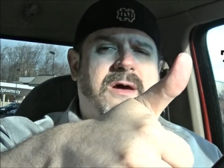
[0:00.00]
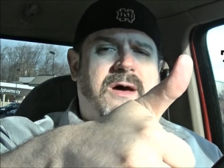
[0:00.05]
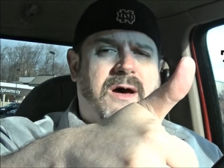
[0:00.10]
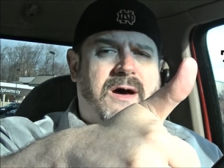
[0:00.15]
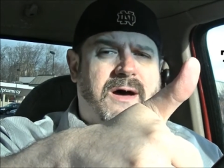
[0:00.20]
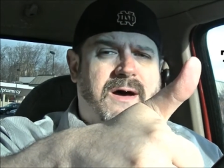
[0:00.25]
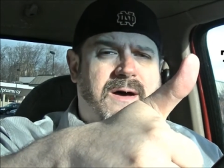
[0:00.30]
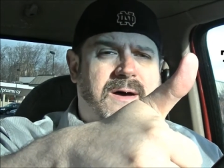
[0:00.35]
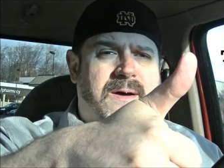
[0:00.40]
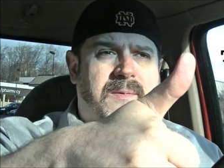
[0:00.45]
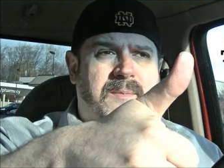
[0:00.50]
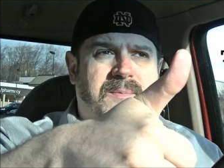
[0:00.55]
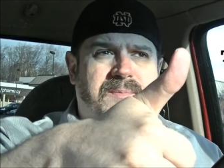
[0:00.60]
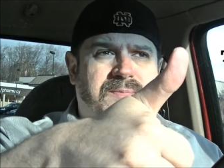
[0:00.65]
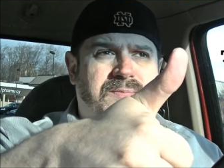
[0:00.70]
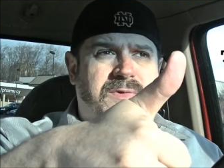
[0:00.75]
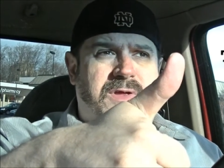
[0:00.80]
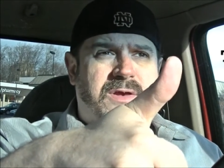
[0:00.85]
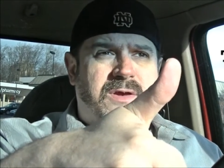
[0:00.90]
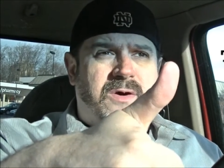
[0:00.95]
Um,
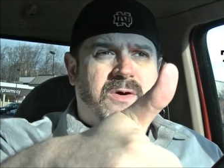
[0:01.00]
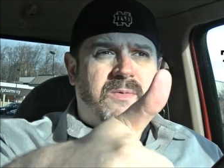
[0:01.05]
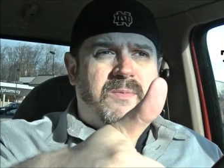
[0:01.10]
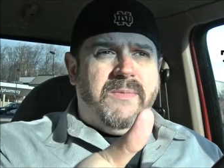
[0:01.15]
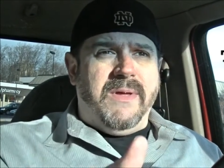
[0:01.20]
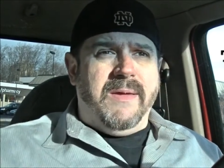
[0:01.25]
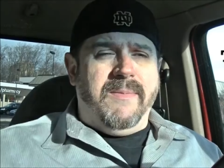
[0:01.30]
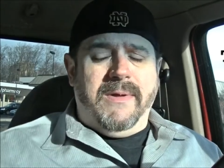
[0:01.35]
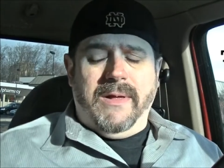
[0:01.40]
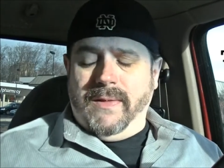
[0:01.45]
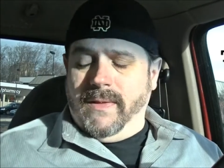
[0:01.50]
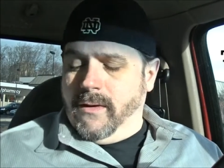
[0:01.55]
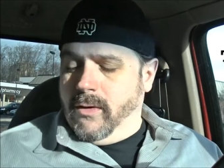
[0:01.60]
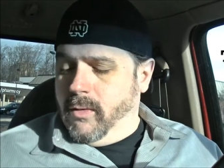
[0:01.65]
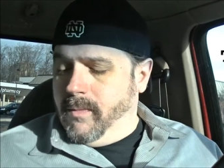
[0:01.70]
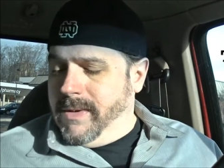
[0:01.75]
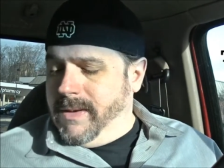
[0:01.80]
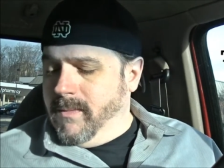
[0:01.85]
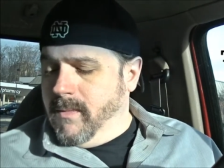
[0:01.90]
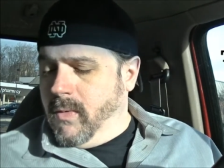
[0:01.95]
you know, maybe a little
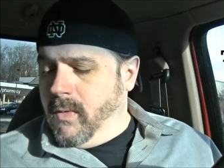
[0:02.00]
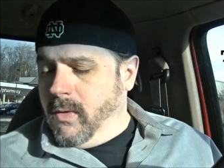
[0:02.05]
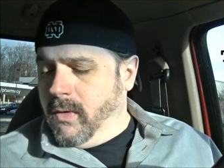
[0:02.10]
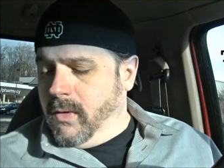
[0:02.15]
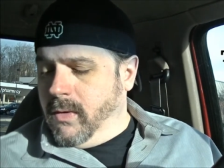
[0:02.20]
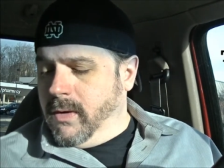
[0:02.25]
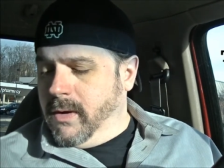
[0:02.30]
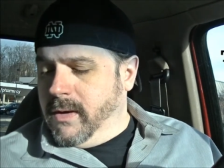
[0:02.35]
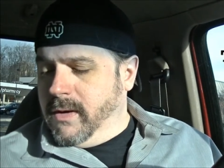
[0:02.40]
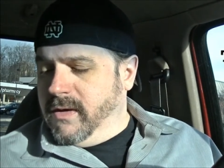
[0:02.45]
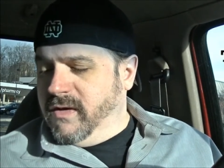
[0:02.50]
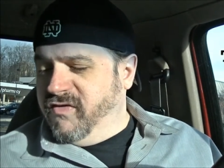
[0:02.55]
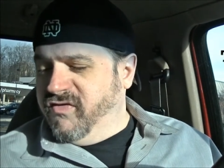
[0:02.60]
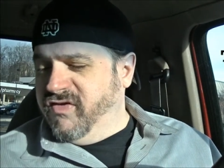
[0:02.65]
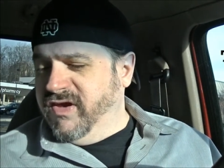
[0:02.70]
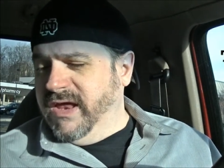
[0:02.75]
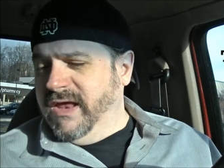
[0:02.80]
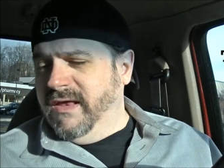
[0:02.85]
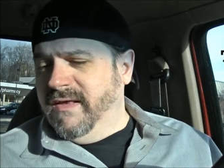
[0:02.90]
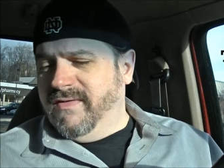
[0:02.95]
bit more
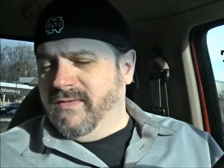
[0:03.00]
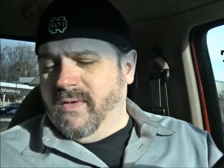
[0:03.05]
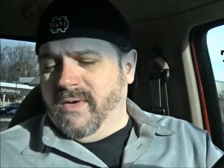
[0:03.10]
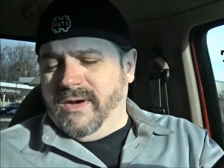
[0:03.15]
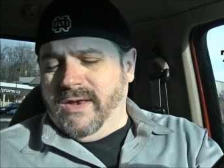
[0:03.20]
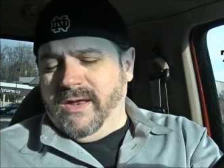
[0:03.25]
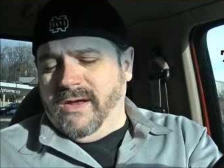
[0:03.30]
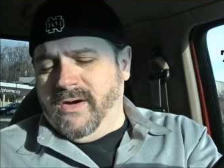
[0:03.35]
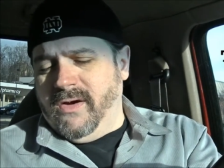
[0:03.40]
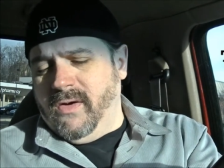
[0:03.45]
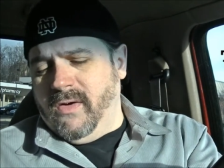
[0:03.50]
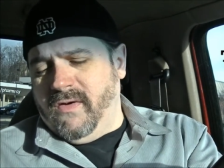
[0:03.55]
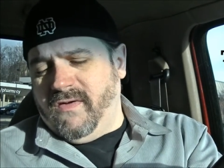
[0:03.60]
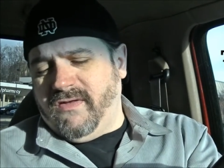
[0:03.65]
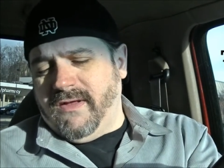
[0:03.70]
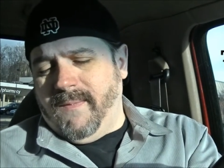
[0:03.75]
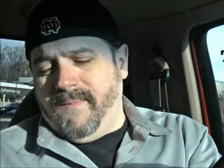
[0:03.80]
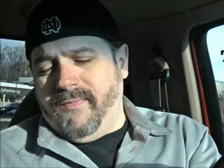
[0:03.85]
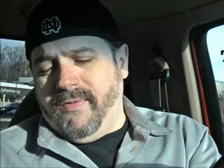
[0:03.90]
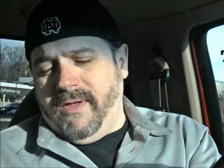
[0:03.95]
cheese on here or
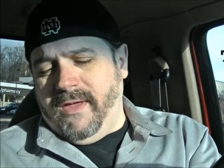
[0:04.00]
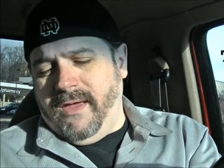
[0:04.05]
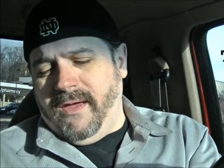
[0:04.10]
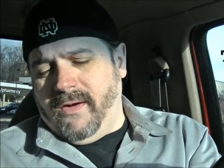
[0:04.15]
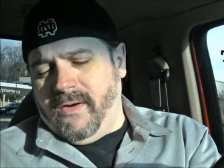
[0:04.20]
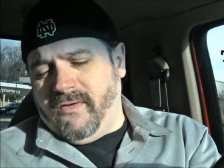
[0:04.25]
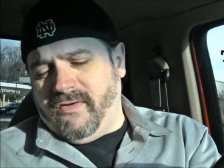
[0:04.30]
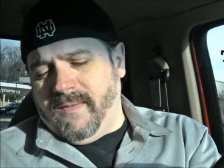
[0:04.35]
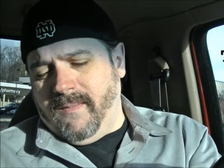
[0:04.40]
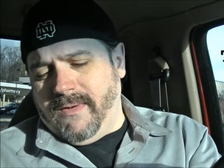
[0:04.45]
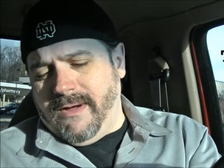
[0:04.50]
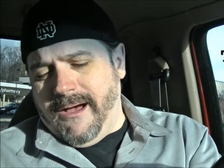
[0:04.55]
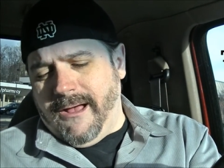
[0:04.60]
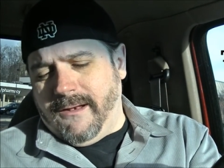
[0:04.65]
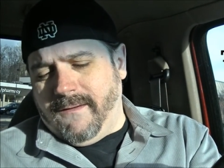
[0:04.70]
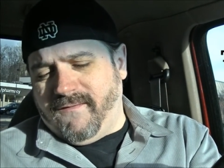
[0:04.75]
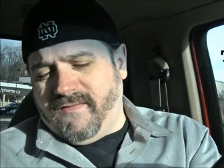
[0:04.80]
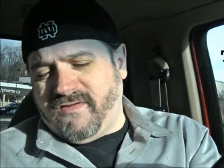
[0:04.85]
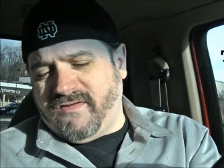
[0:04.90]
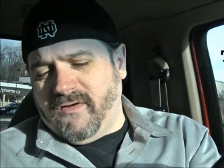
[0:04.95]
something or some kind
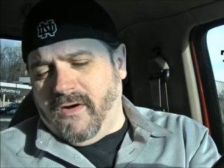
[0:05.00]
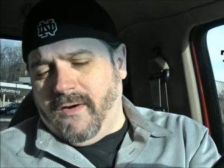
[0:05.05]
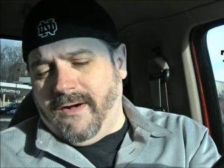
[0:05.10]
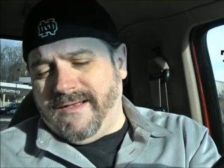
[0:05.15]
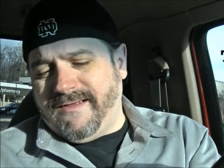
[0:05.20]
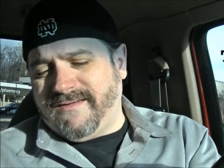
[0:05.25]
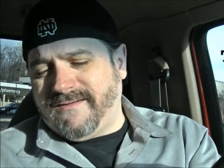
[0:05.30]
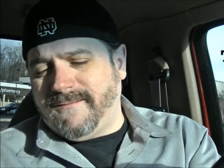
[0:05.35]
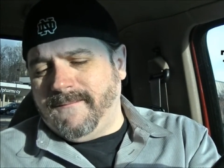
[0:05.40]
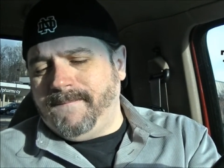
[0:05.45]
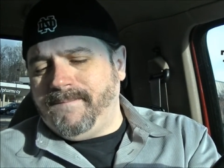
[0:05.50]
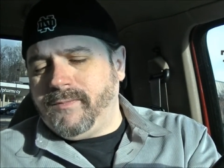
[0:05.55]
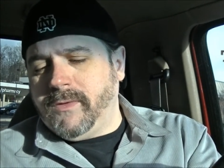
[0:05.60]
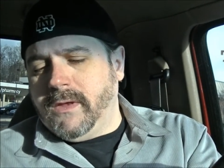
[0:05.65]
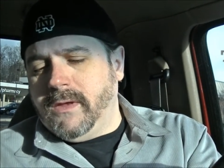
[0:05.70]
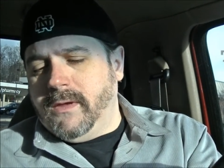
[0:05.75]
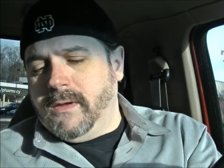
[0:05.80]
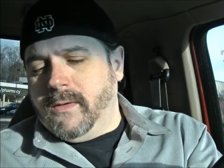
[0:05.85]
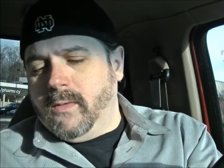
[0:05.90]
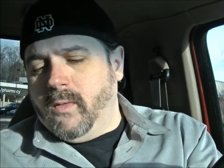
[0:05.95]
of sauce
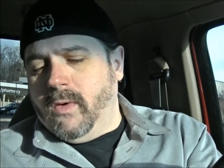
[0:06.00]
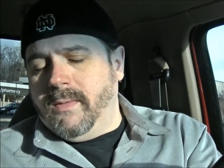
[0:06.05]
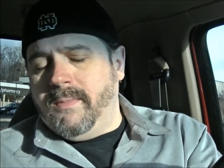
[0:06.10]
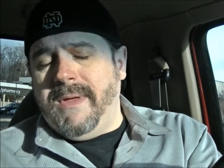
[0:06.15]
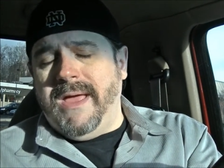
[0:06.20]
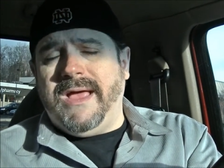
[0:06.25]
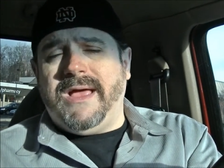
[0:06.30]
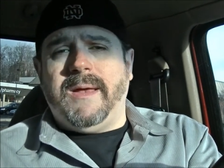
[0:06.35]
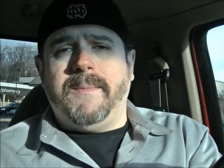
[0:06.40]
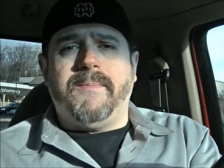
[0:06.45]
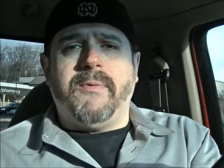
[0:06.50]
would make it